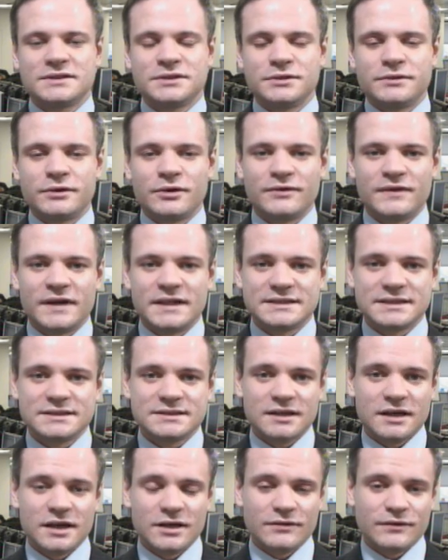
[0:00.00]
Eurofighter
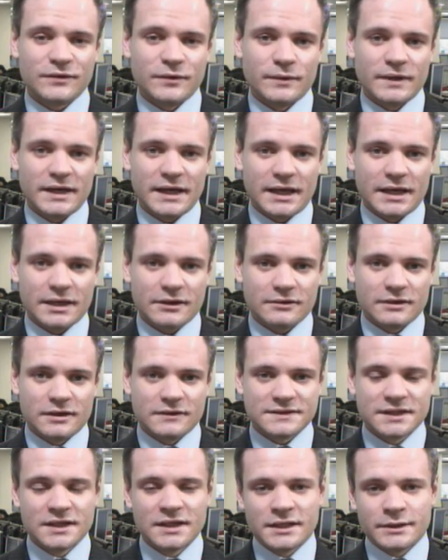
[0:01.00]
Typhoon
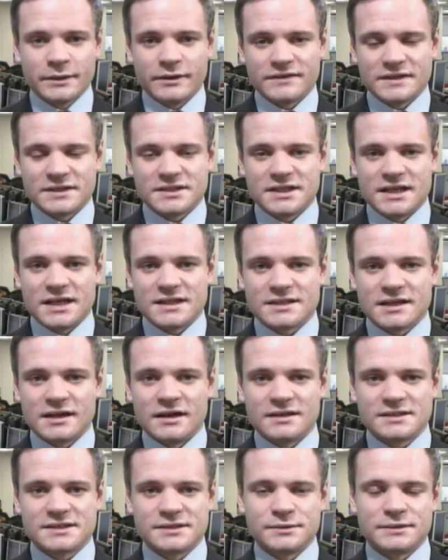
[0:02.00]
aircraft. However, the shares
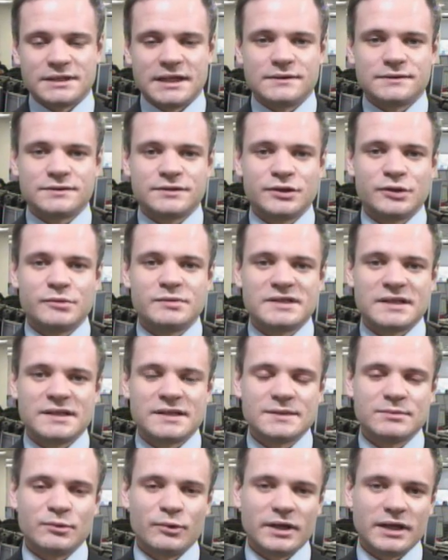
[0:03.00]
are still down 2%
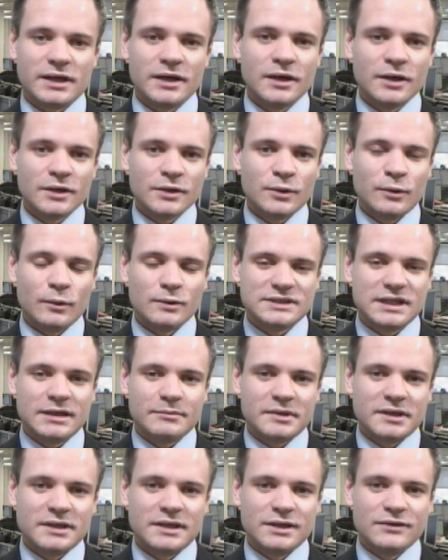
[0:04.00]
this morning, caught
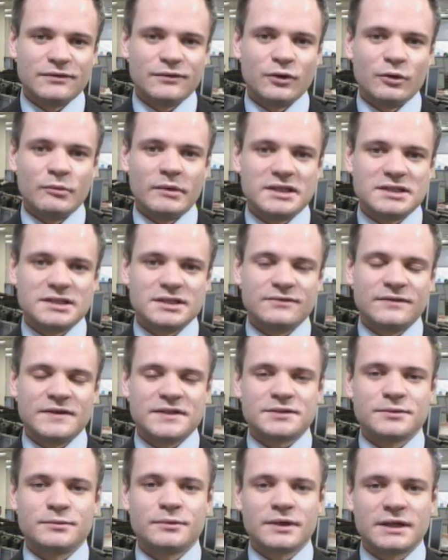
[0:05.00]
up in the aforementioned
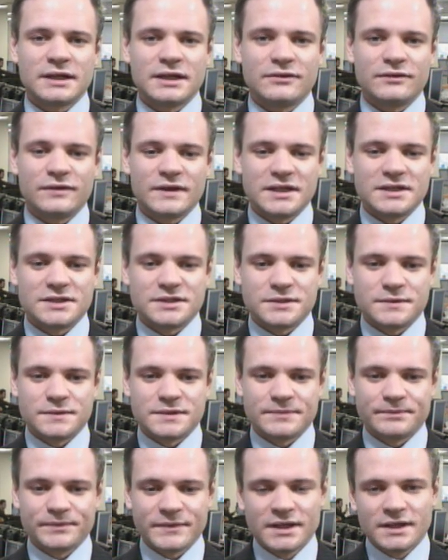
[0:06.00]
fiscal cliff
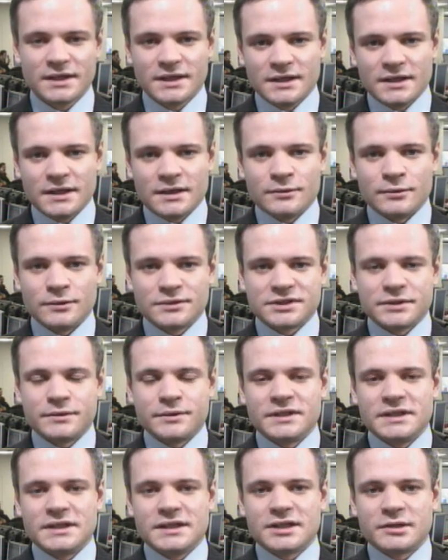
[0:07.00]
issues. Also
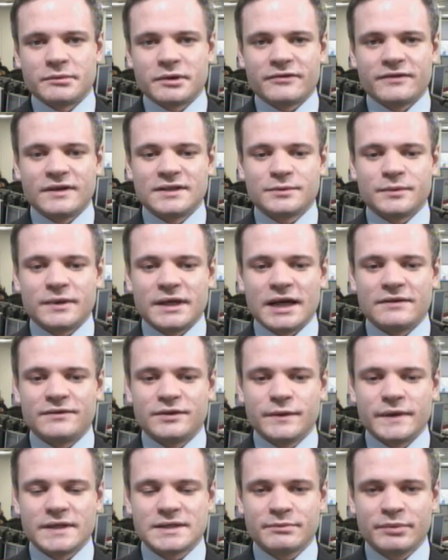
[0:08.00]
on the economic front, we have
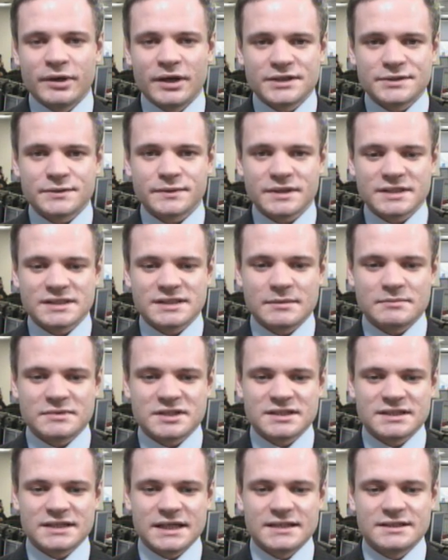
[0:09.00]
US personal
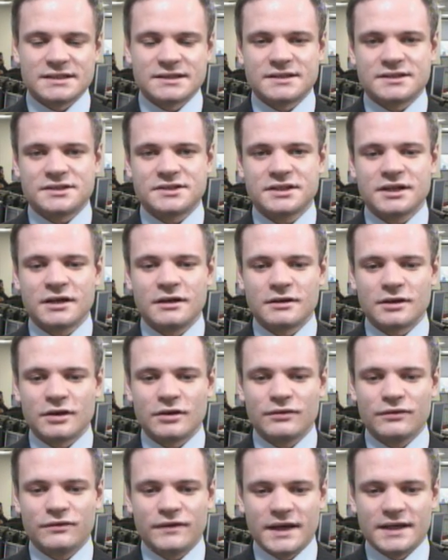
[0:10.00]
consumption data, the
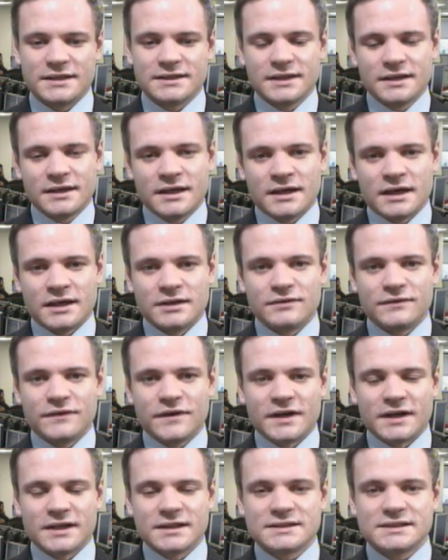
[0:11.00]
Chicago Fed, and the
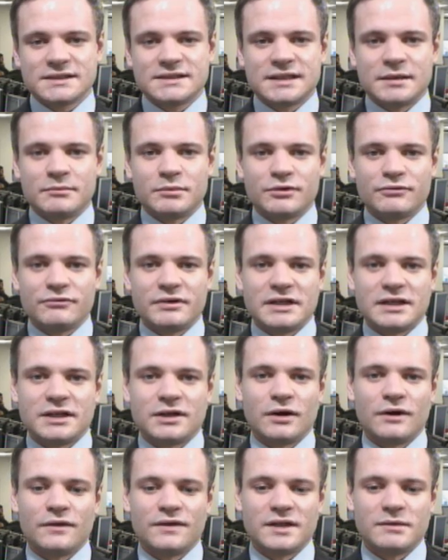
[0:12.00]
final December
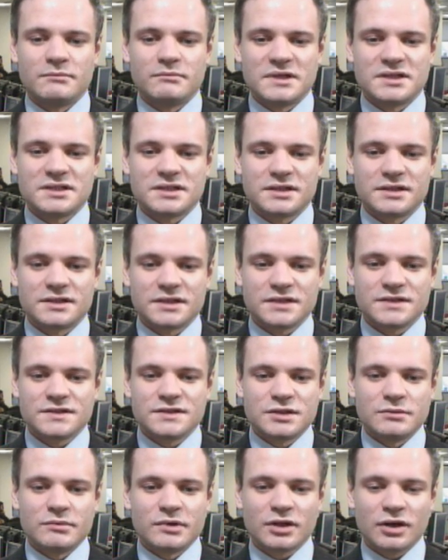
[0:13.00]
reading on the Michigan
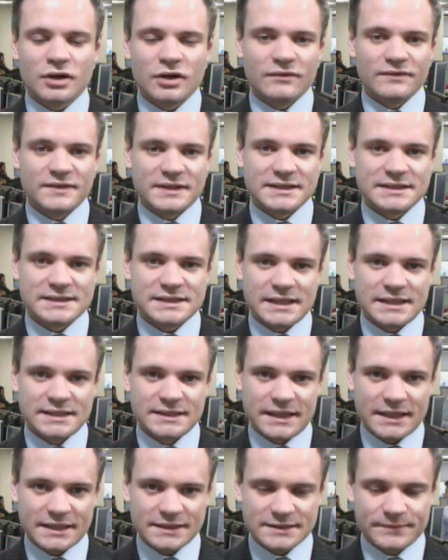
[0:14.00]
Consumer Confidence
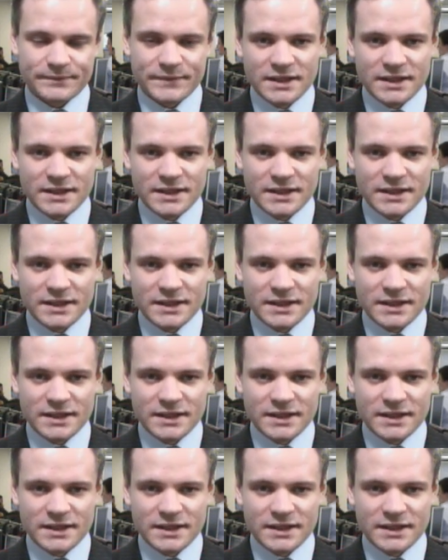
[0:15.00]
Index.